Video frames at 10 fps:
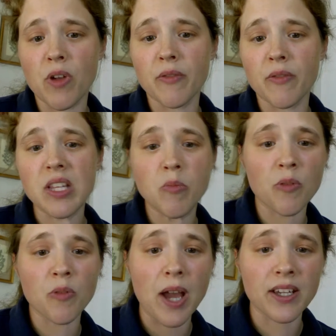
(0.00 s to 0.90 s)
we have an
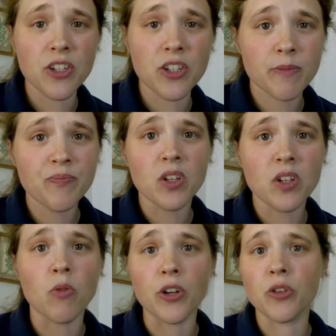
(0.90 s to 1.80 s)
ebook package
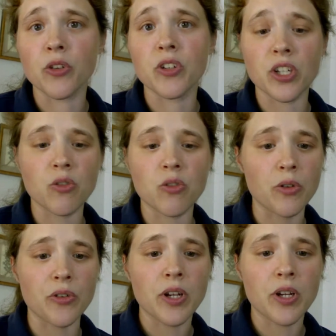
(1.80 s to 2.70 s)
where you can just
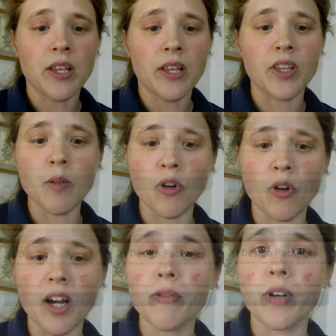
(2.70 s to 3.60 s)
order the
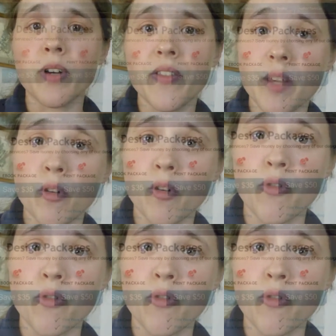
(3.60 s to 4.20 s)
ebook cover and the ebook